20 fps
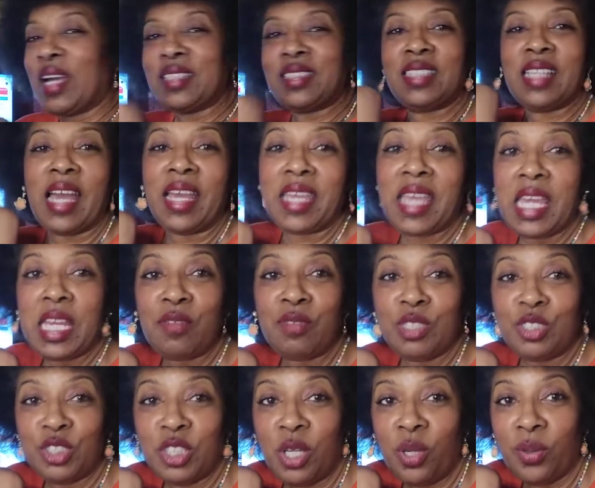I can't
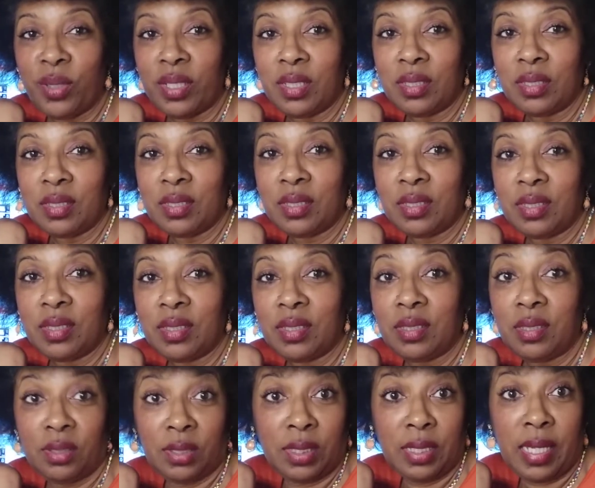even show it.
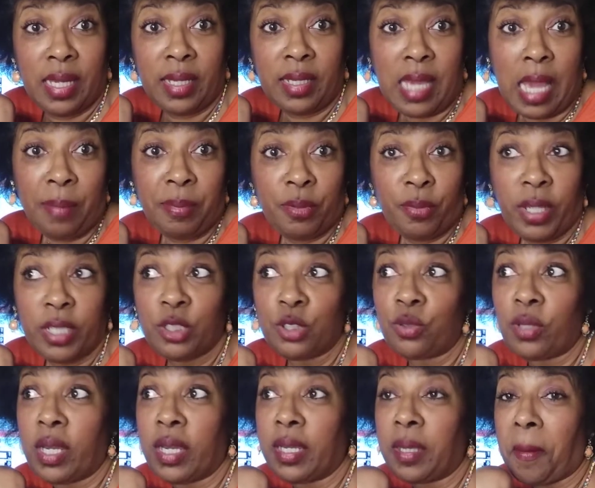You see that? Copyright
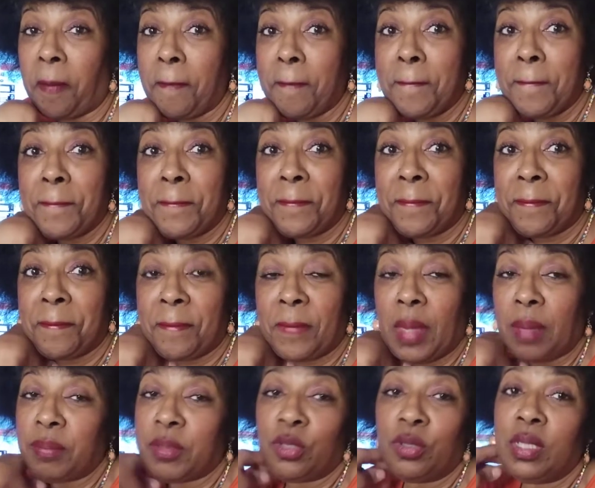strike.
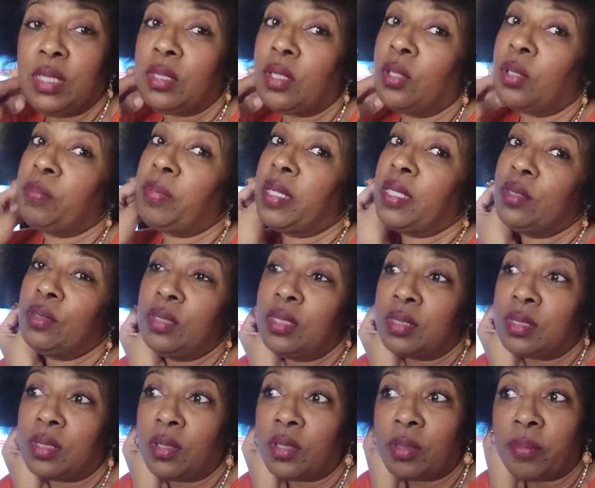You need to go
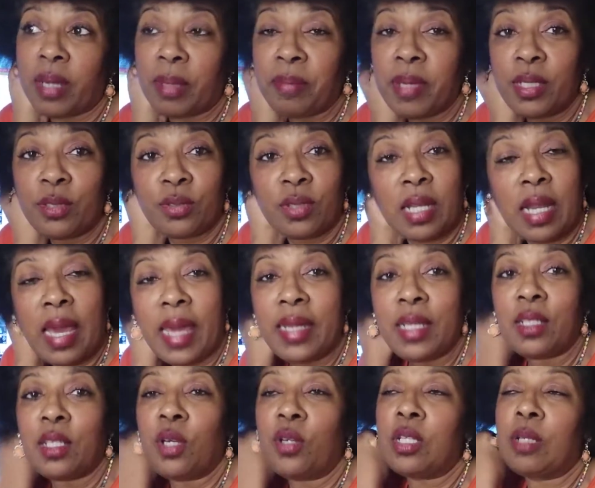to my Patreon. I
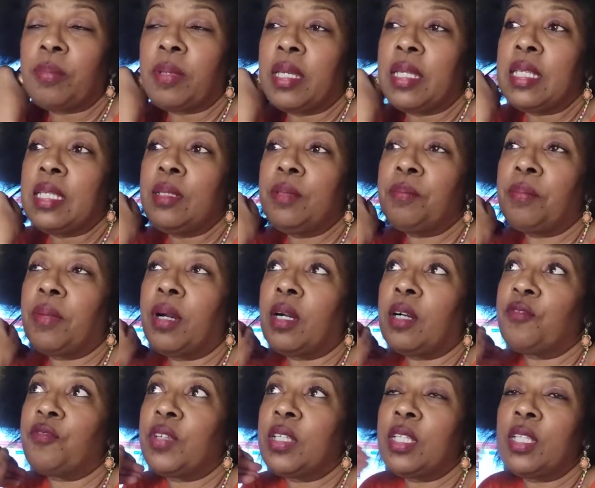didn't load up any
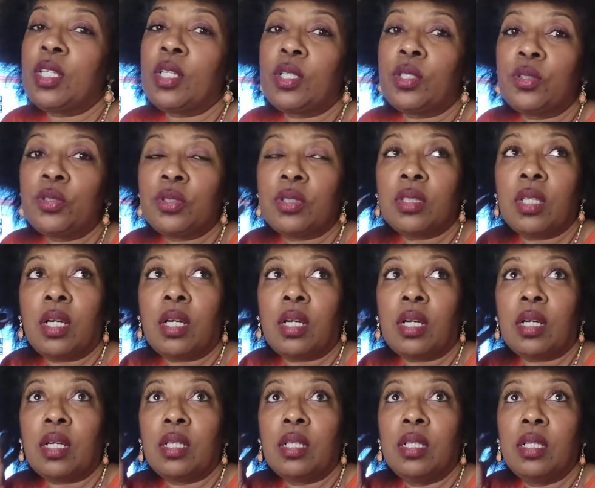videos
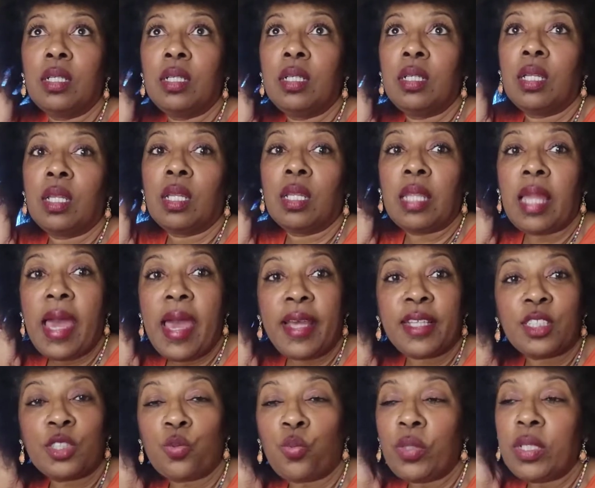
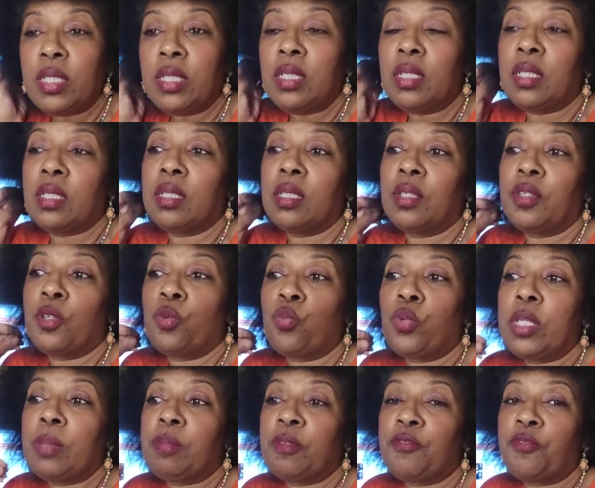last week, the
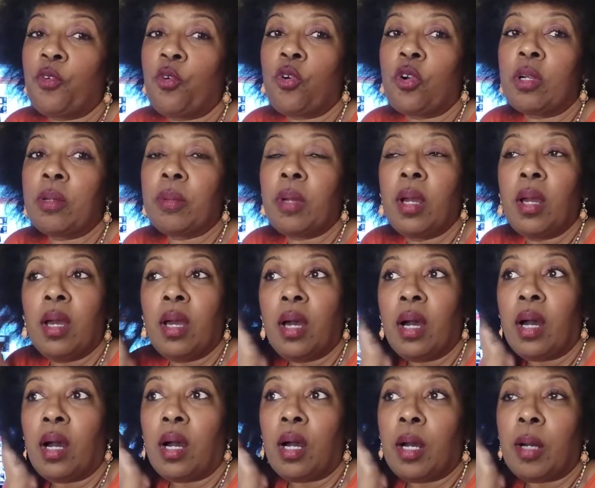week before,
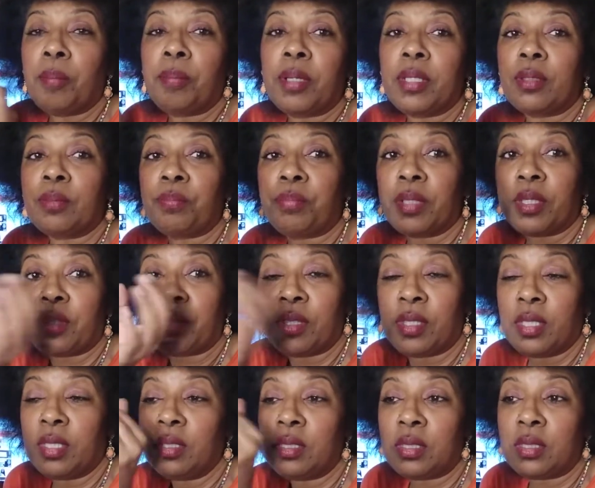but
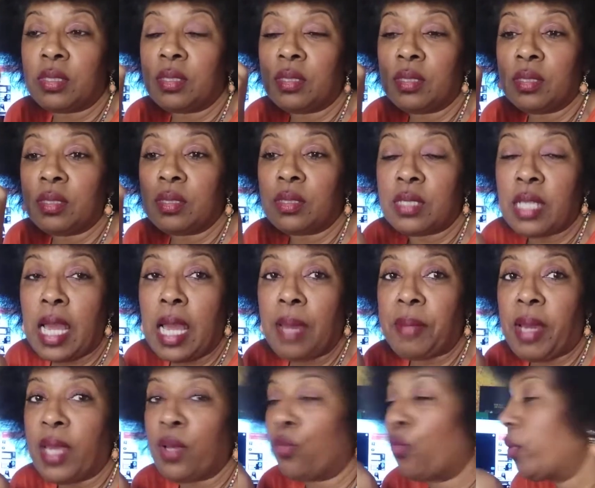this
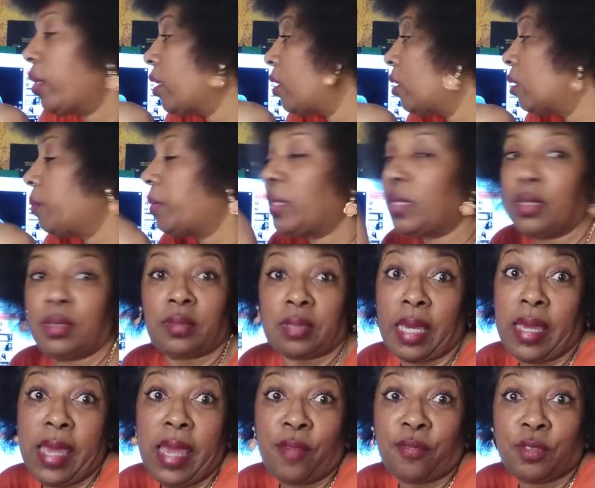time I will, because
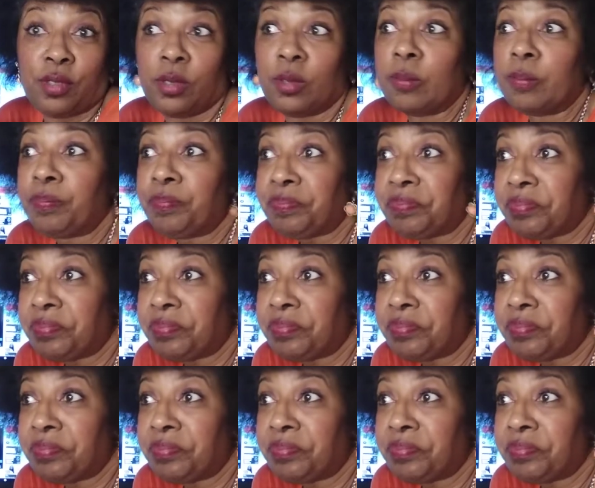I have to.